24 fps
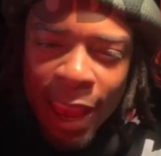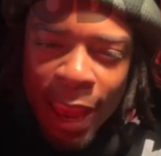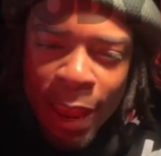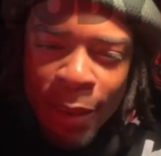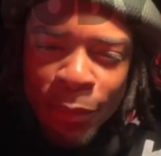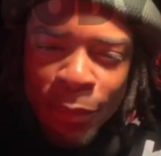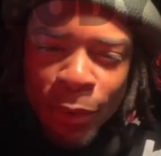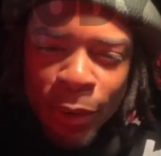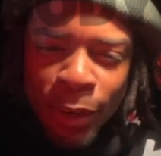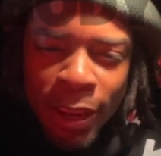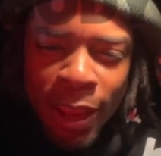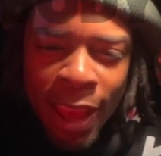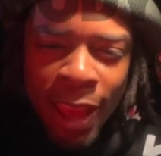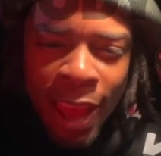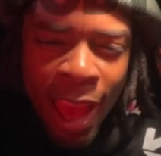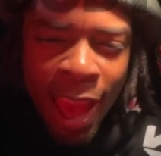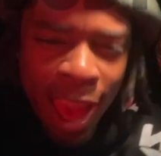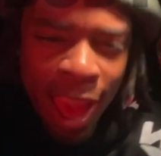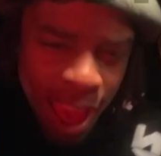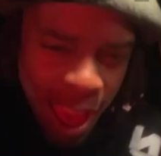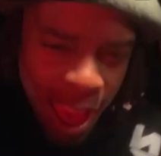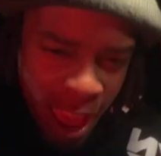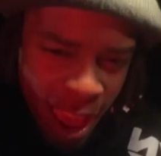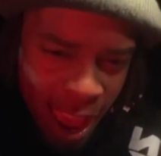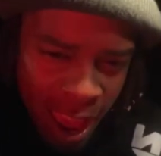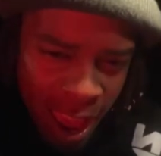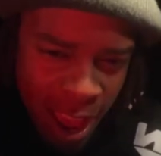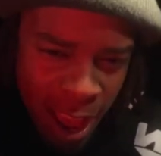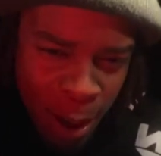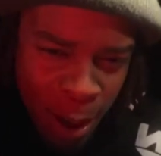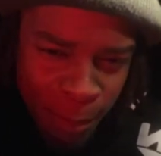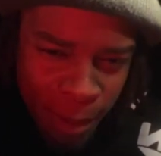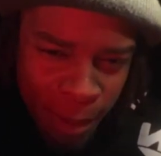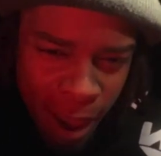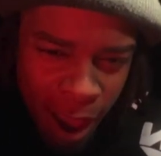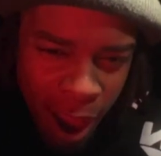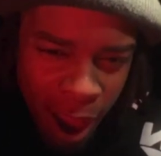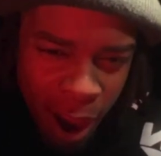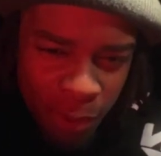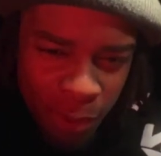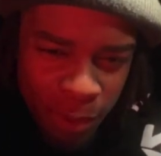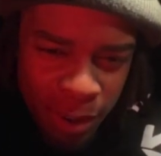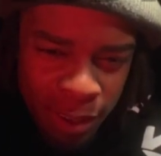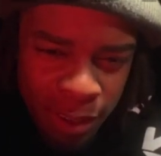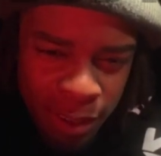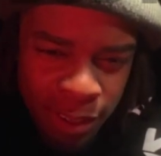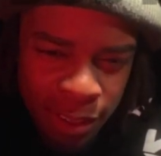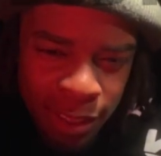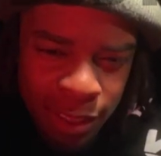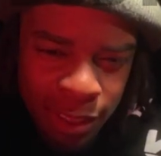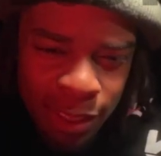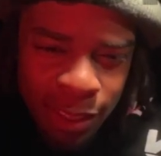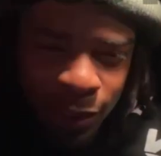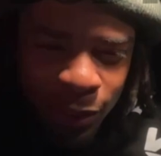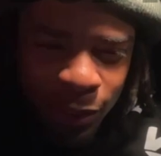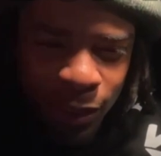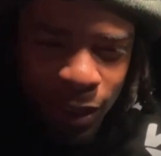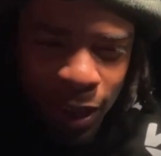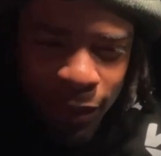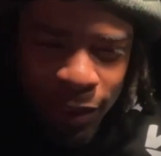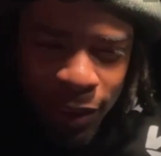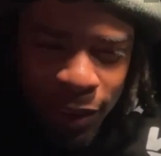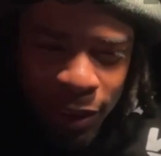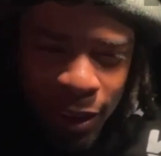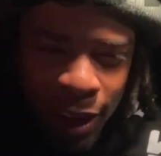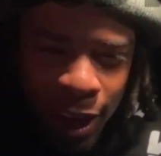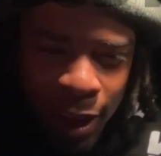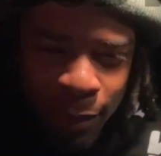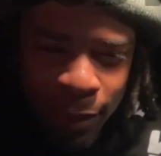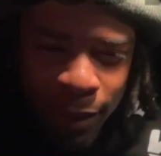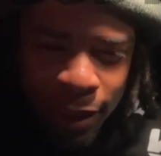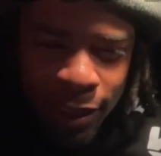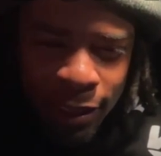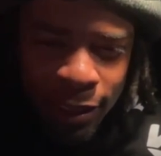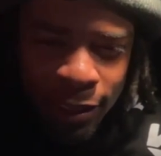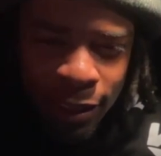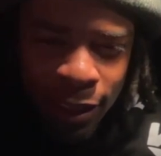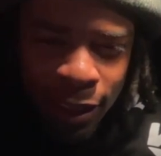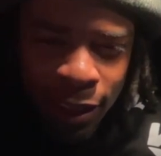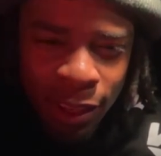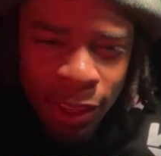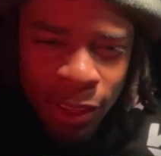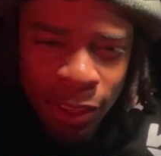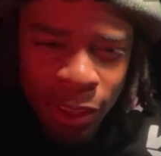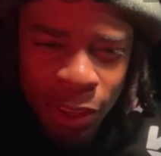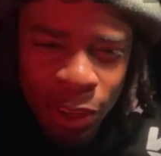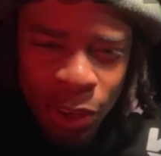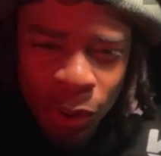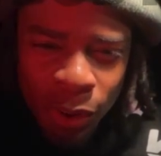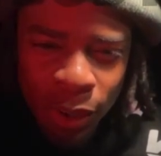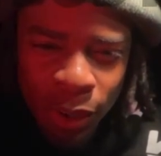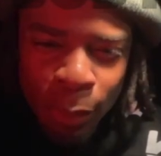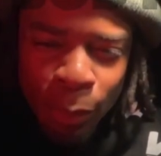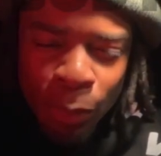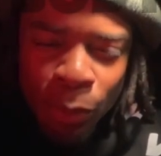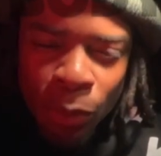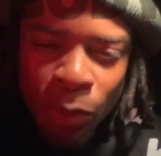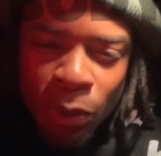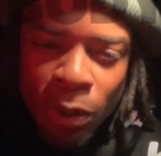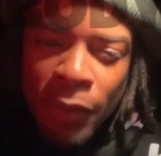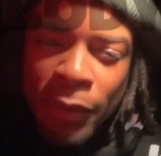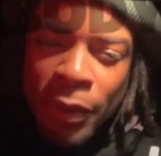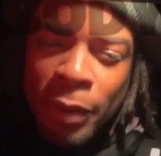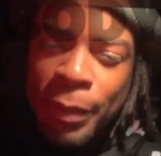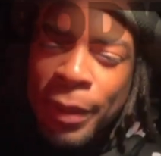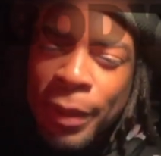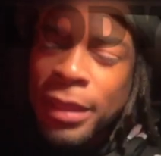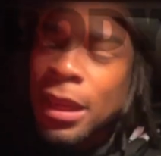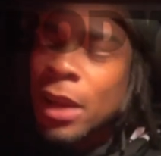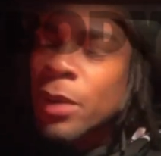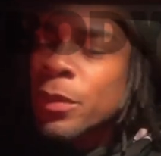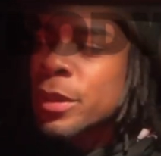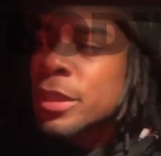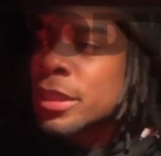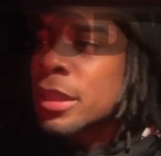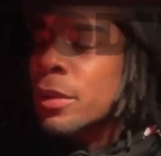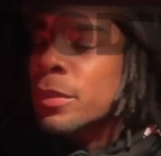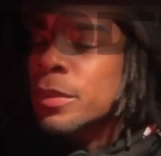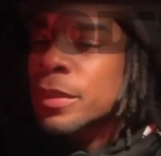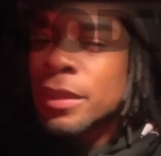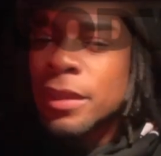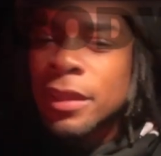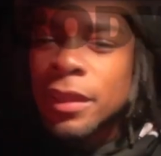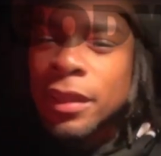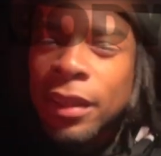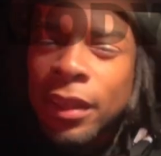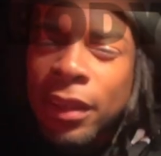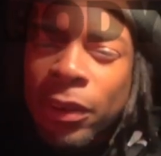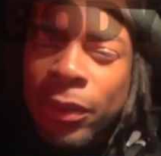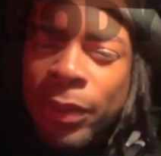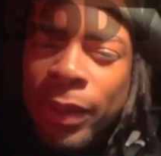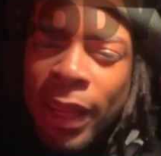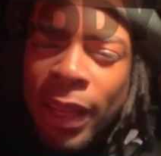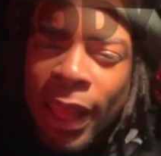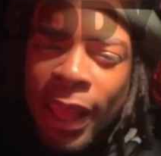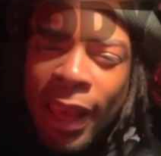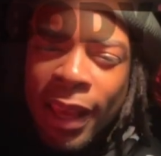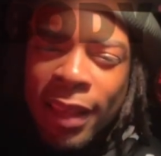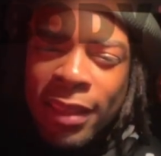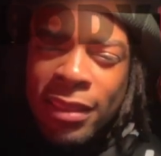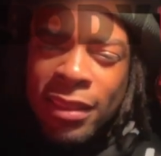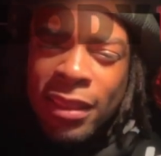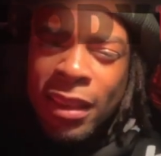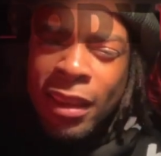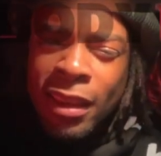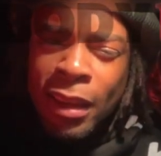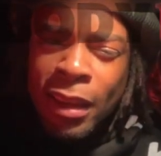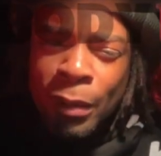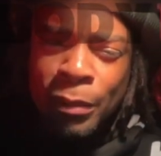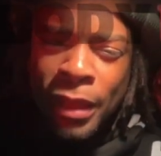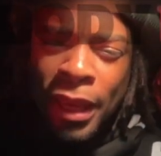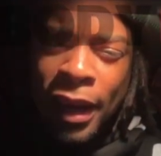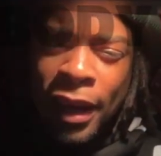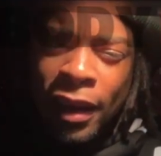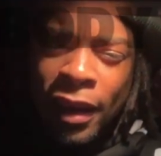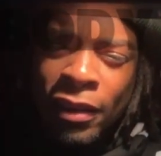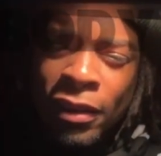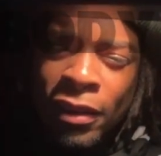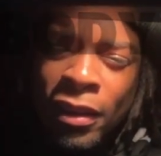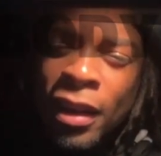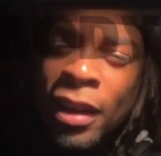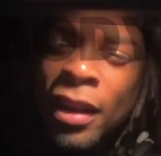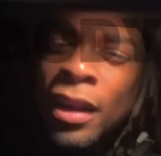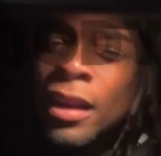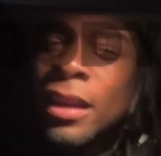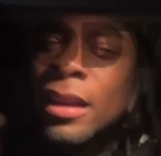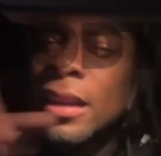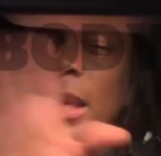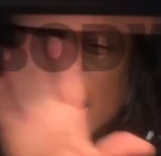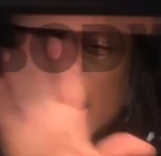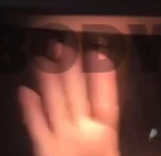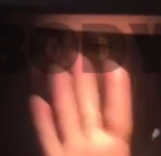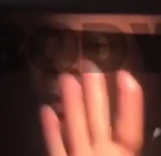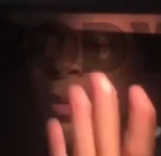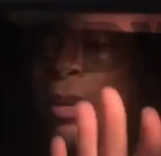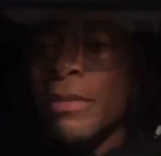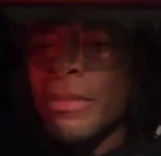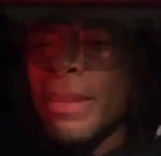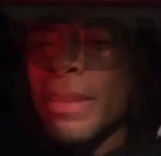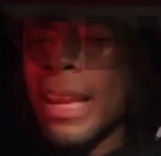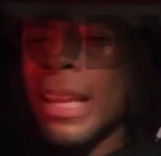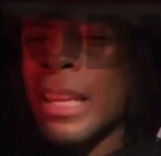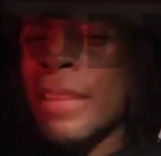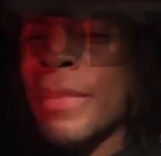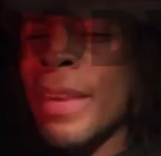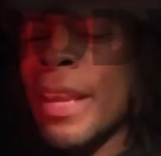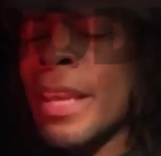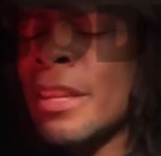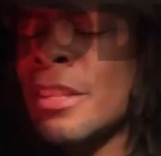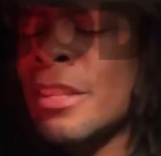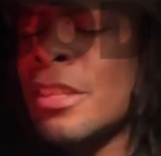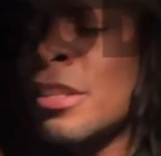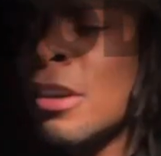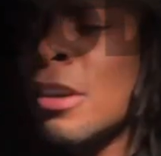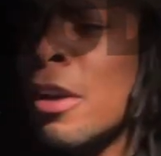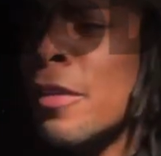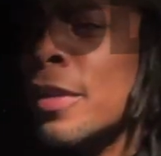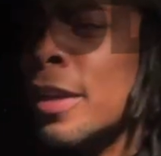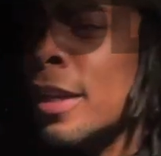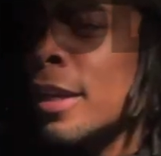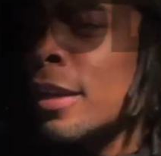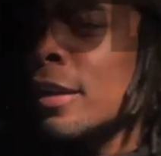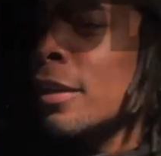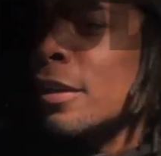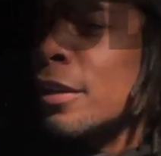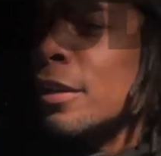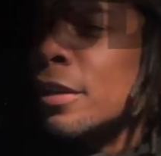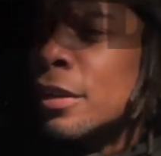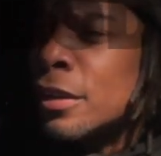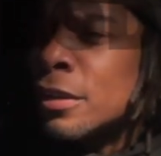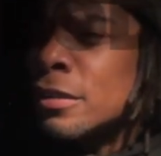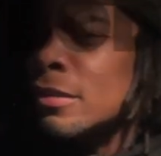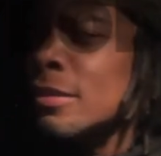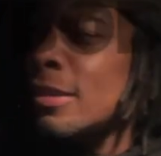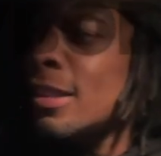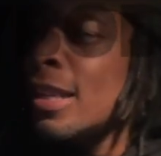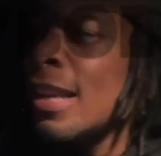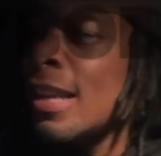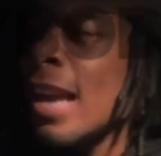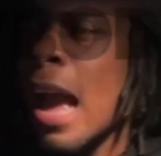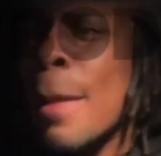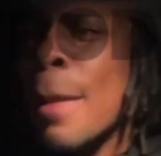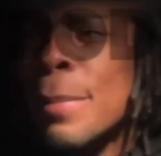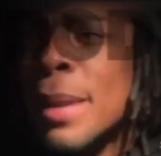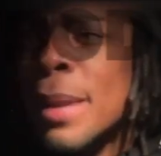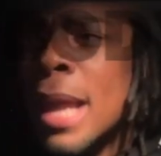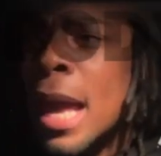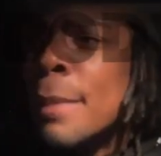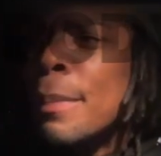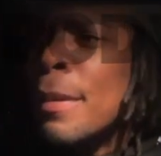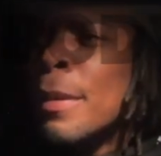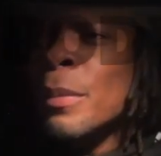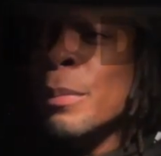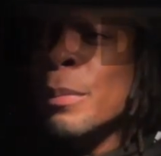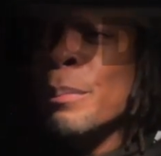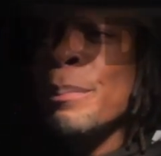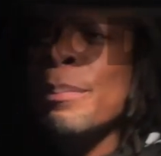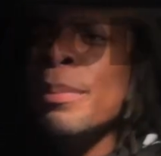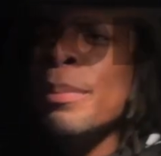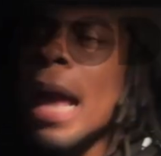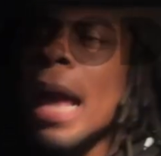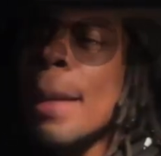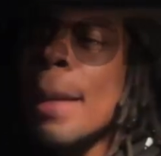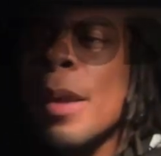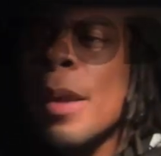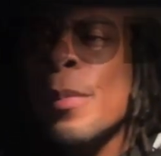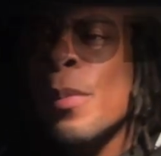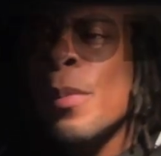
Hey, friend. Hey, Amara whatever your name is, you're gonna get pulled over. Bitch, I wish I would. Girl, relax. Calm down. Keep your negative energy over there, girl. See how black people black